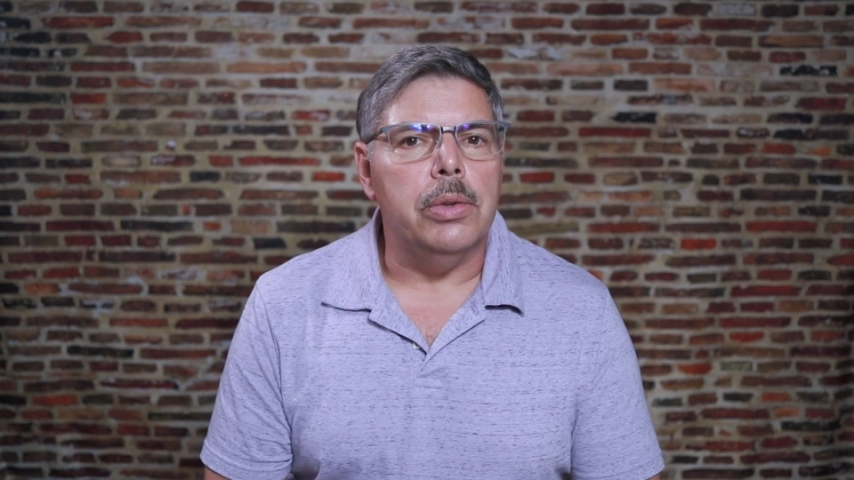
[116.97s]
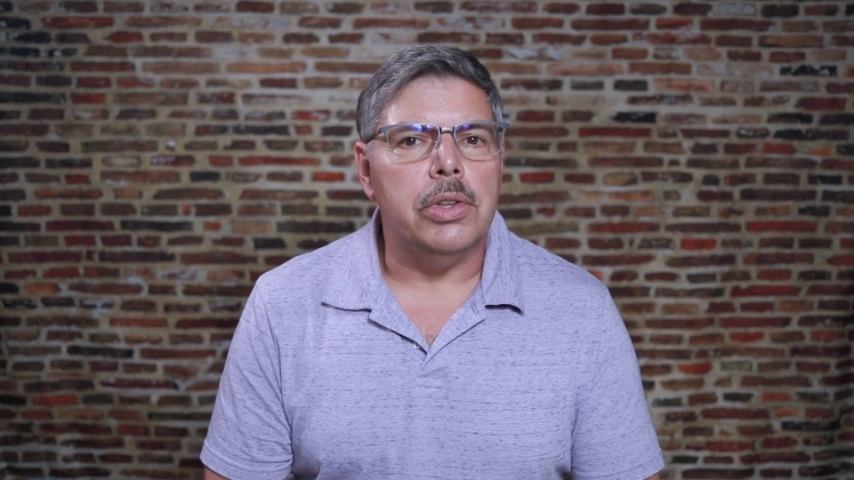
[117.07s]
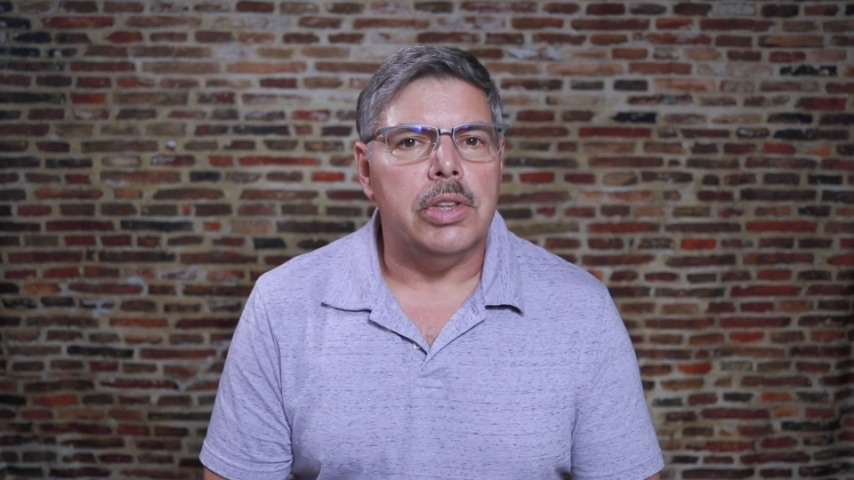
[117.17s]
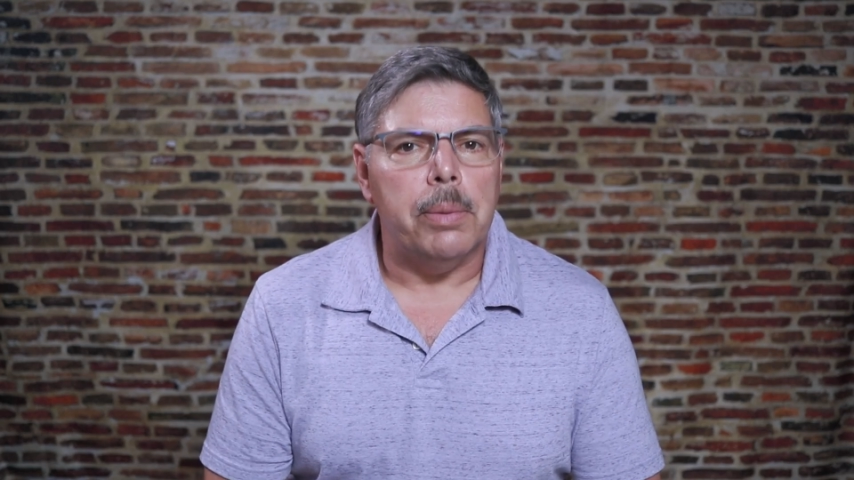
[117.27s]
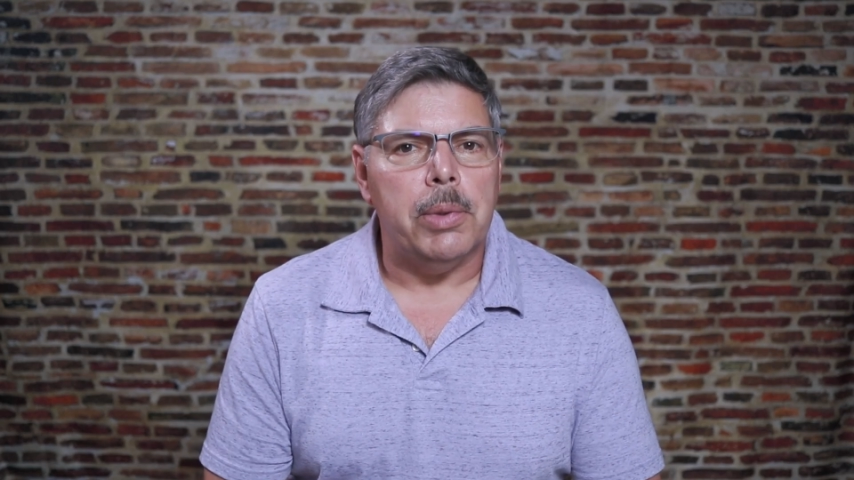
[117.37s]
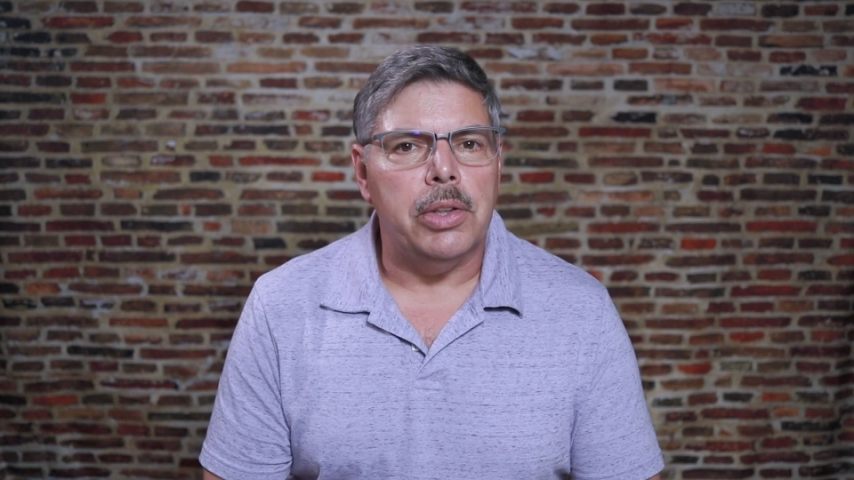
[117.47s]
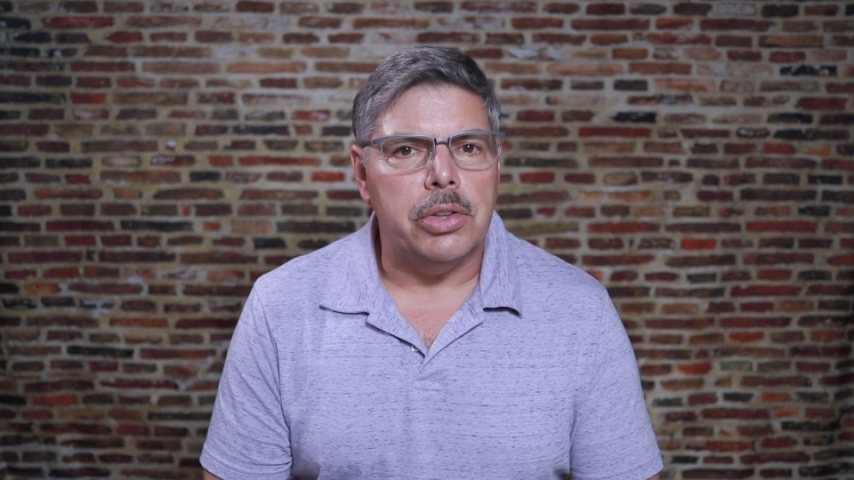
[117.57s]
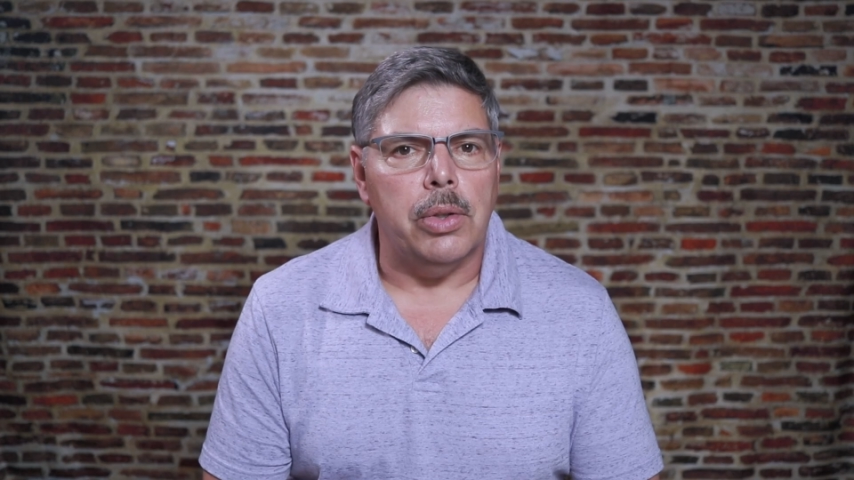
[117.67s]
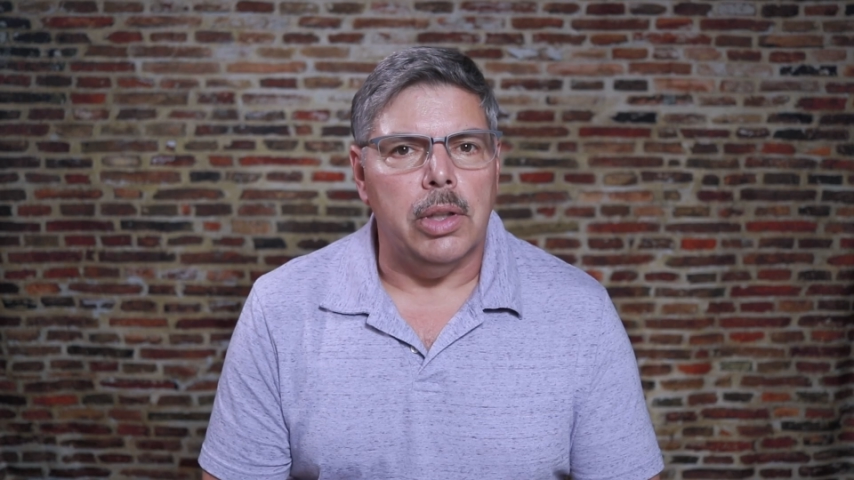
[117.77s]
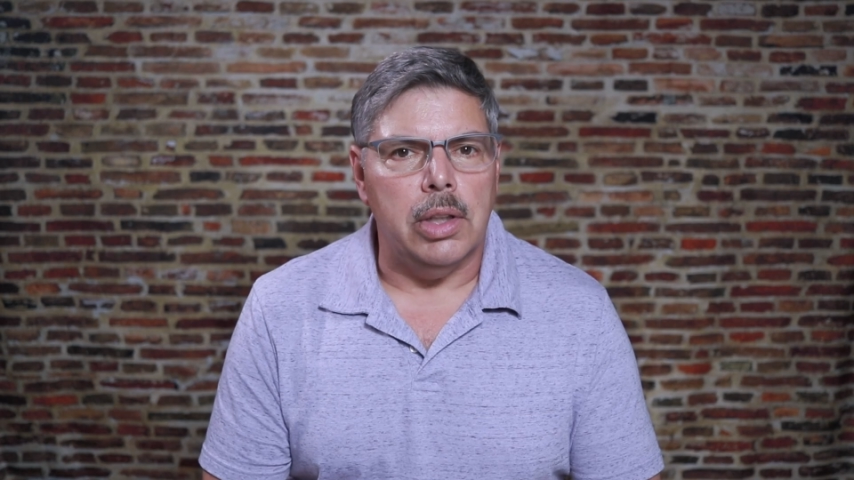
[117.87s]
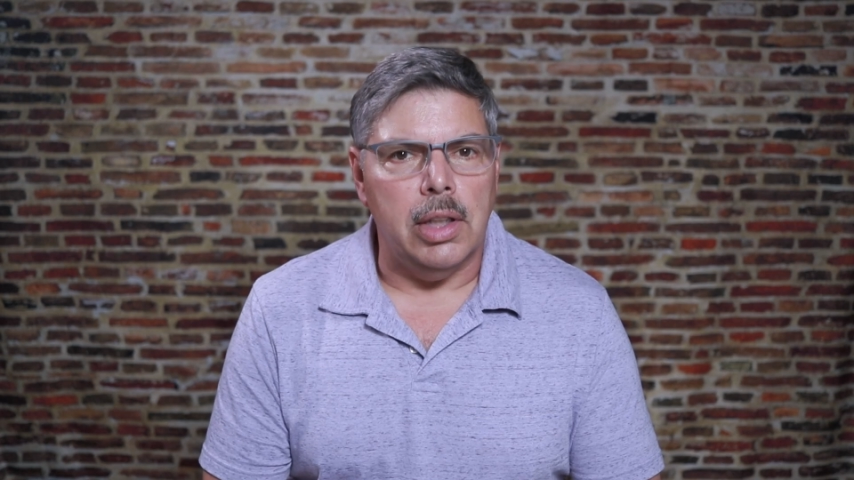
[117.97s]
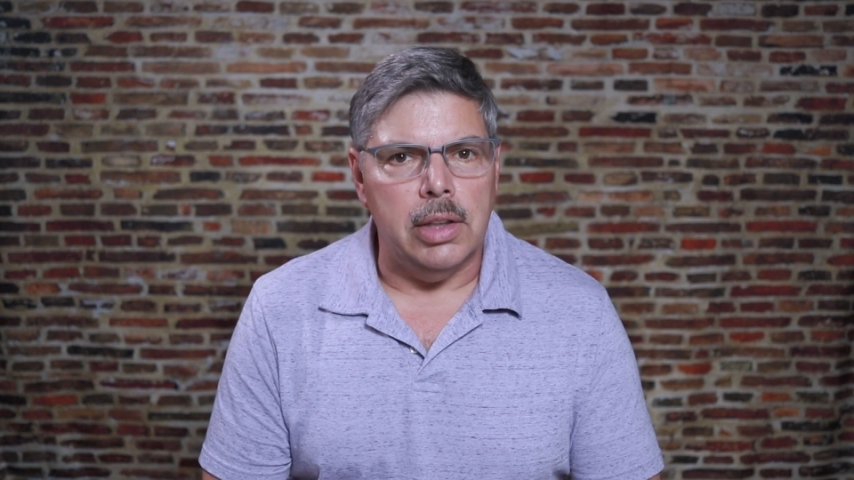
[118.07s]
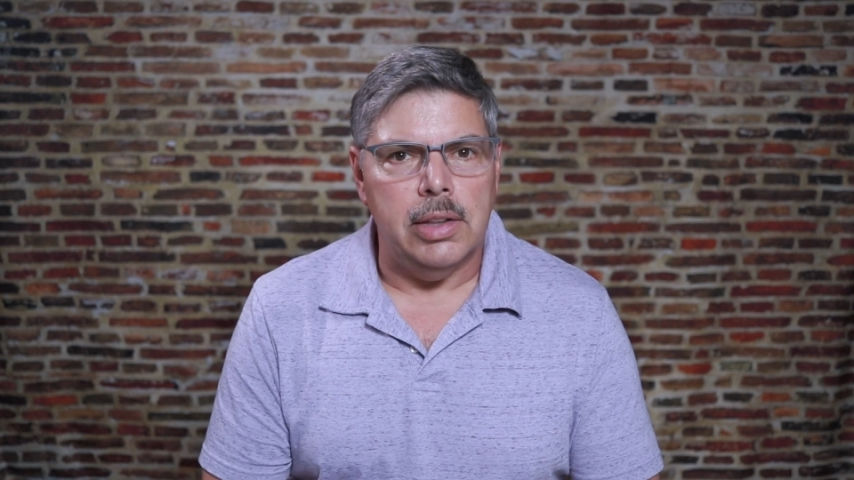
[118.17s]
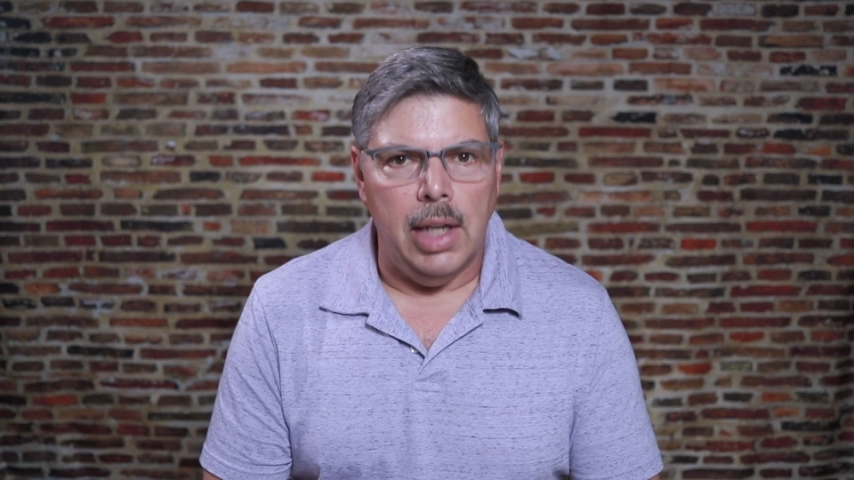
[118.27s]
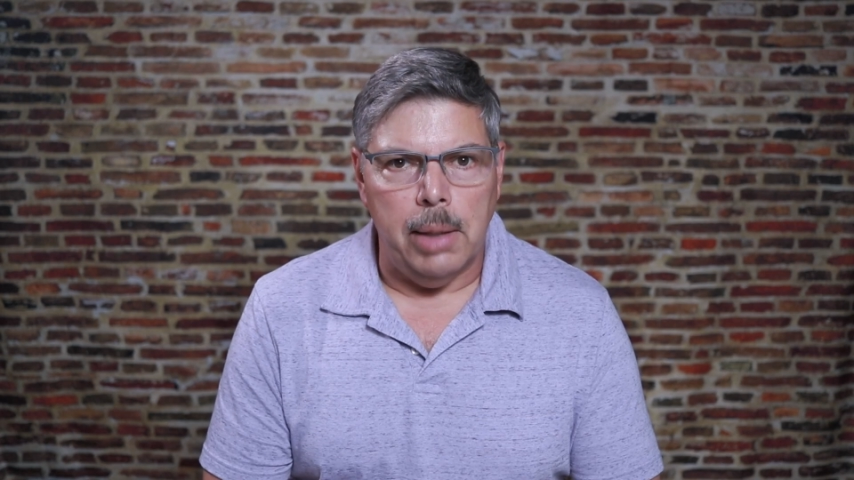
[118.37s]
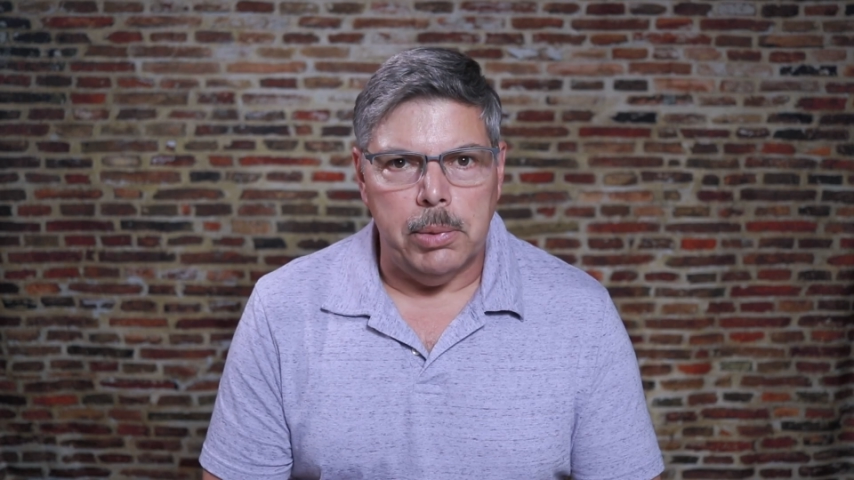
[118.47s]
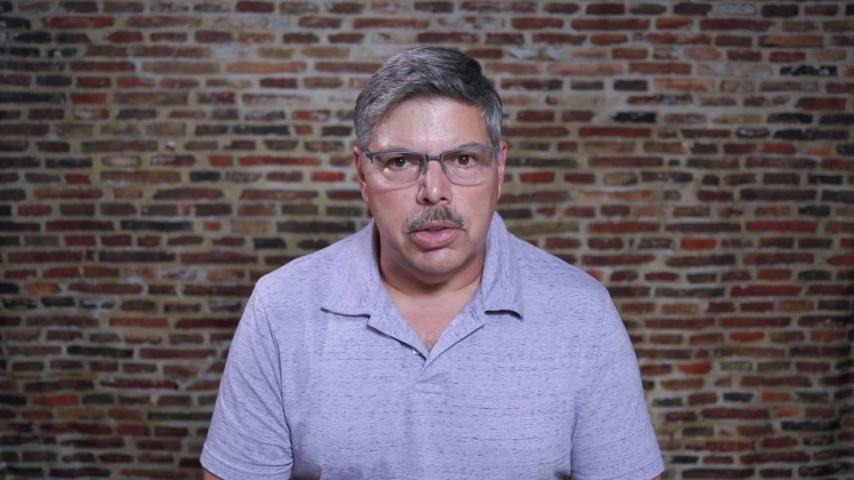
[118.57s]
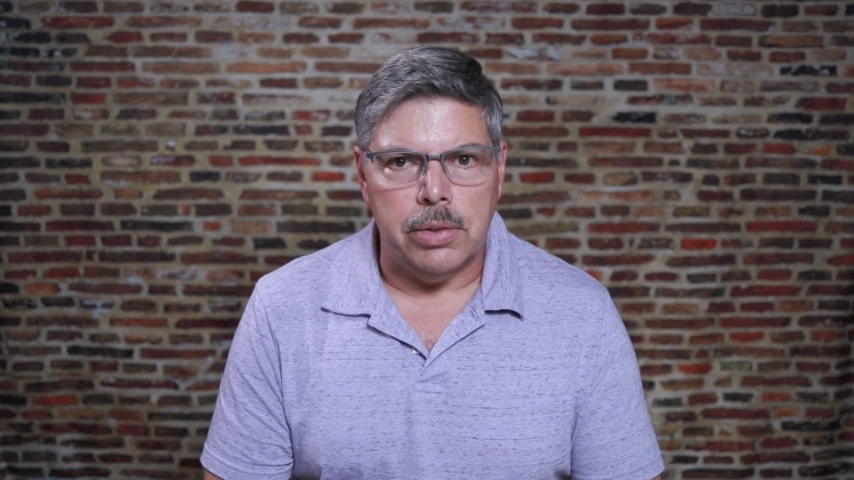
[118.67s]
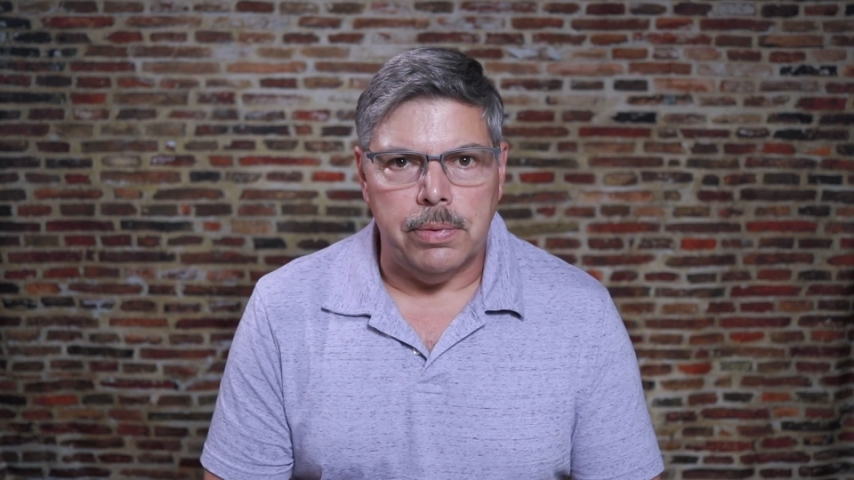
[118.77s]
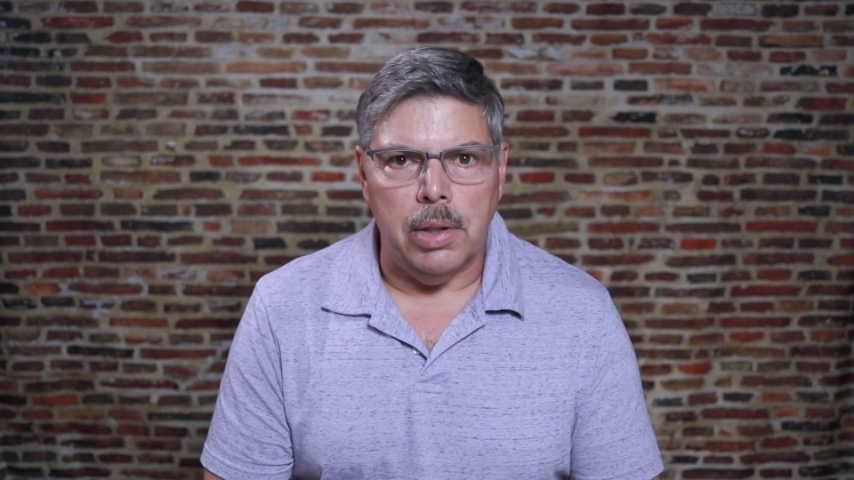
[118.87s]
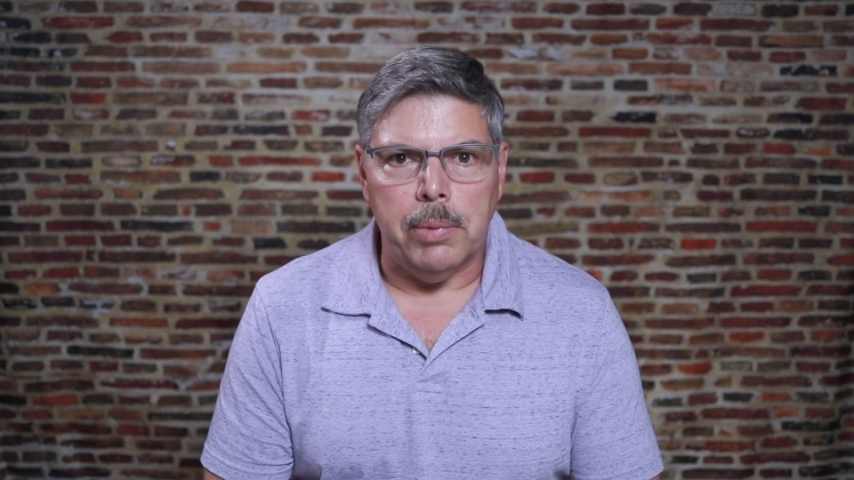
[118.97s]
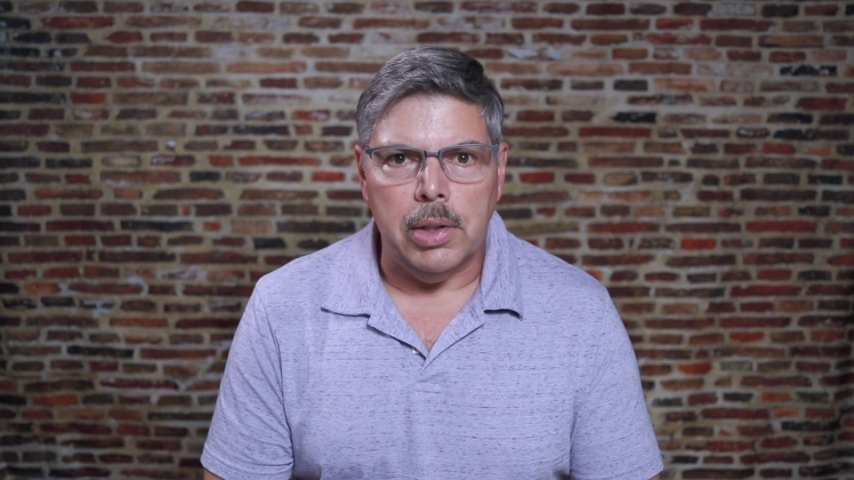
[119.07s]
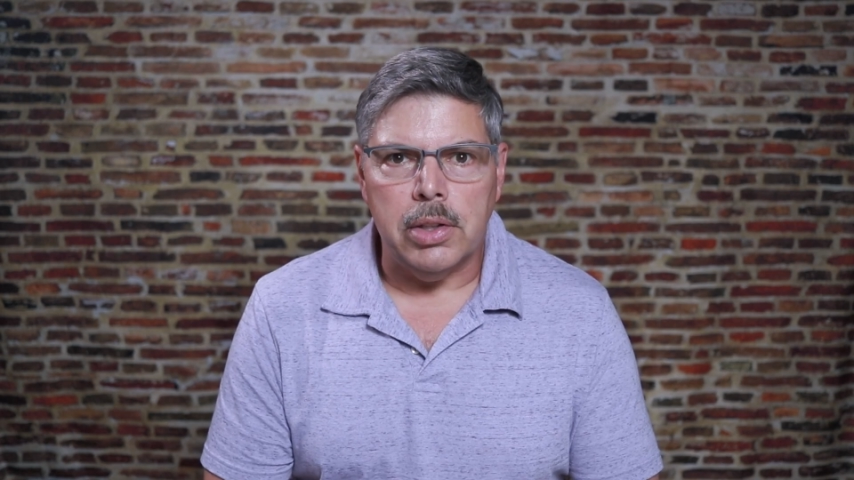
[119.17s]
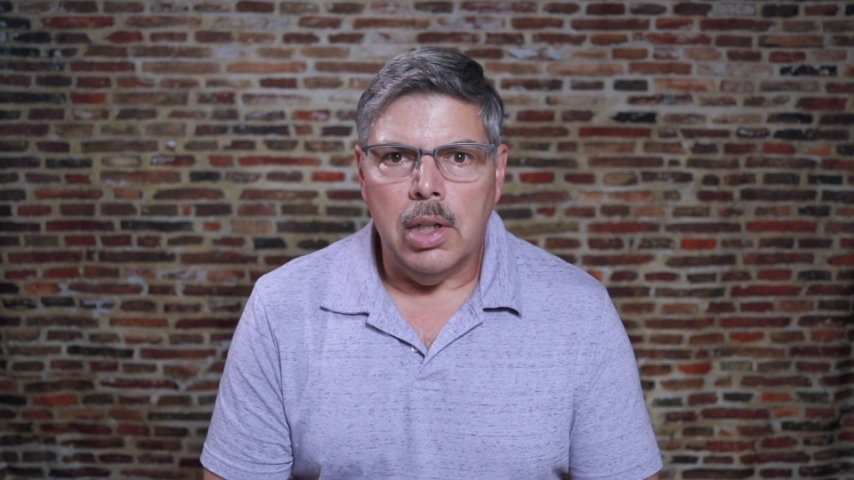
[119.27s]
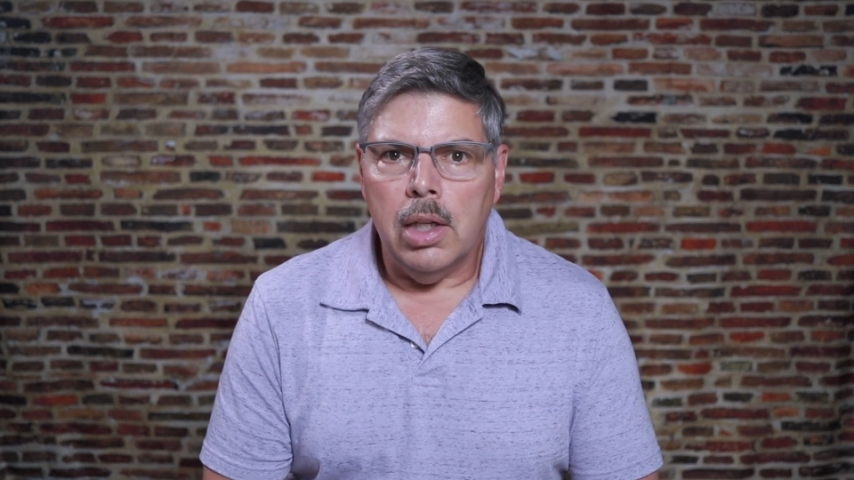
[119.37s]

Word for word: Something's going to get damaged from it.